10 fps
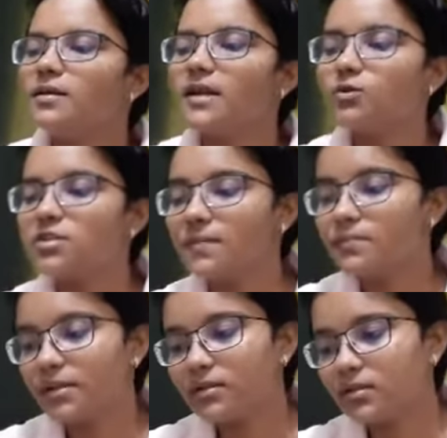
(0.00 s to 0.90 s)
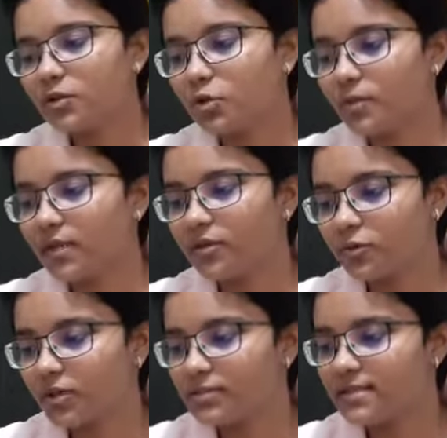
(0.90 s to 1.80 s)
Now simple cubic
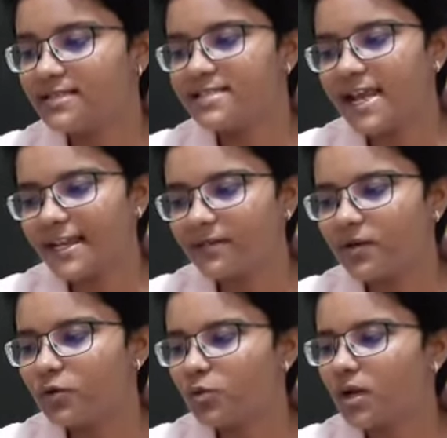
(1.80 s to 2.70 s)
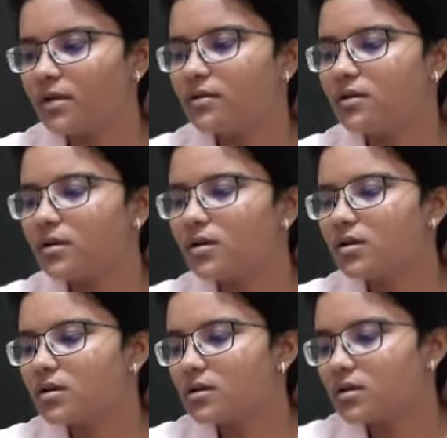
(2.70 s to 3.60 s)
unit cells Z equal to 1,
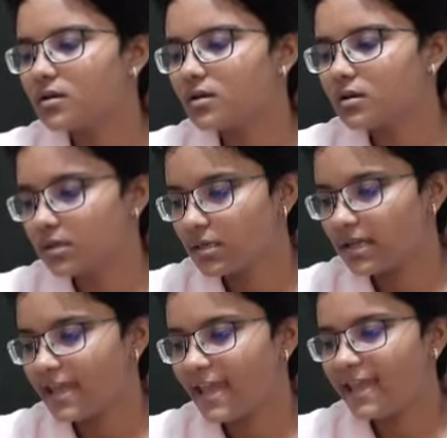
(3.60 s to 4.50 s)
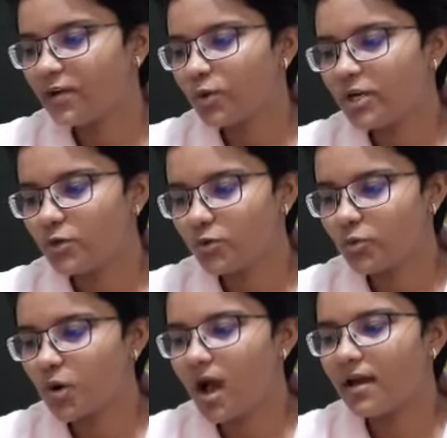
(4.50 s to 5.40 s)
A equal to
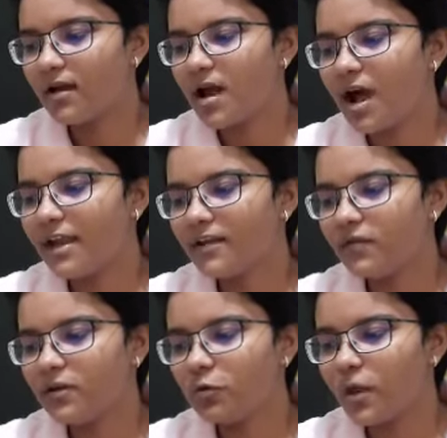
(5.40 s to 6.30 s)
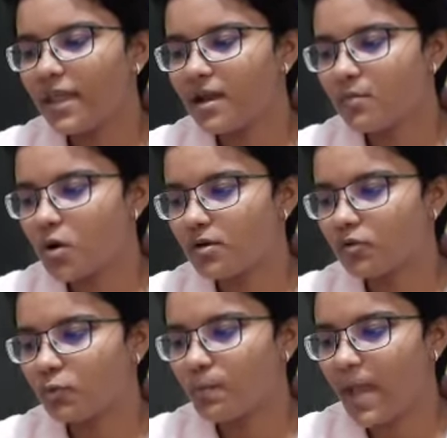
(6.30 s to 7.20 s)
2R, R equal to A upon
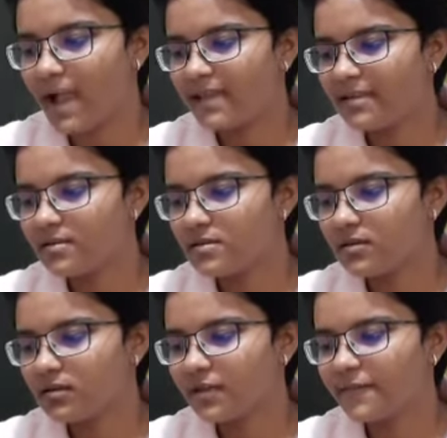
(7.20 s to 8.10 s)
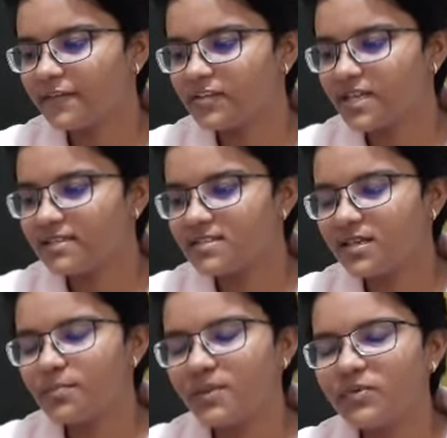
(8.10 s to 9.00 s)
2. Packing
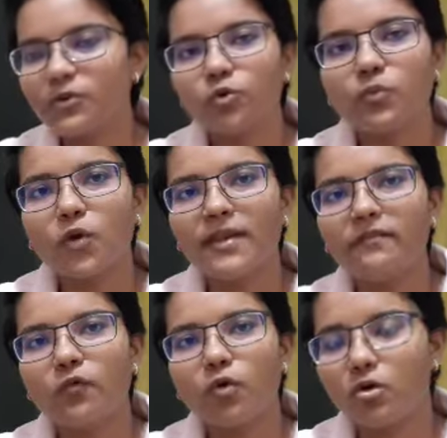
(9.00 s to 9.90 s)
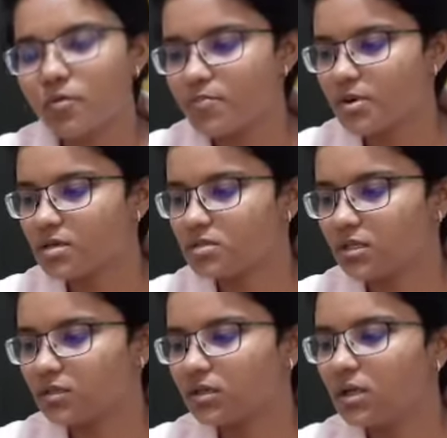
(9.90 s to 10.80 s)
efficiency
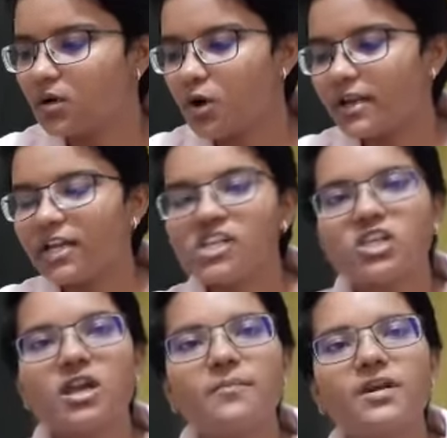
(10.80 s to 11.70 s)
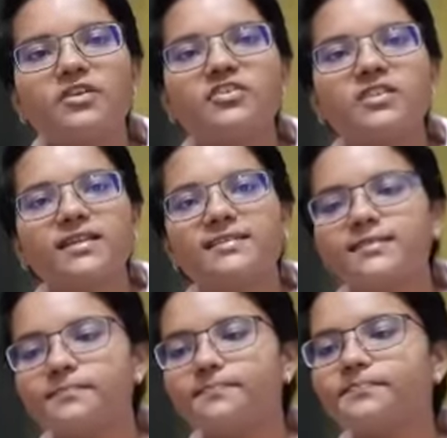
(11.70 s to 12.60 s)
52.4%. Coordination number is 6.
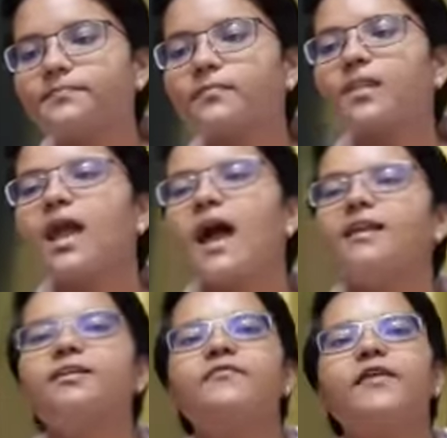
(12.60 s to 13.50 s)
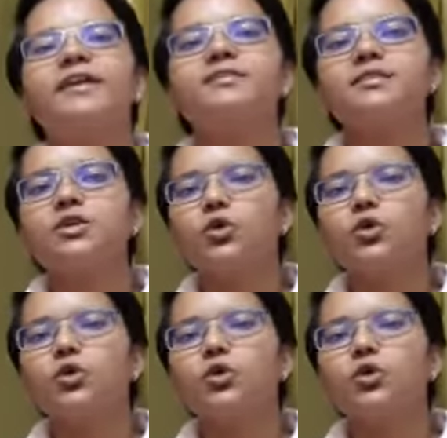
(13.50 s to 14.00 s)
And face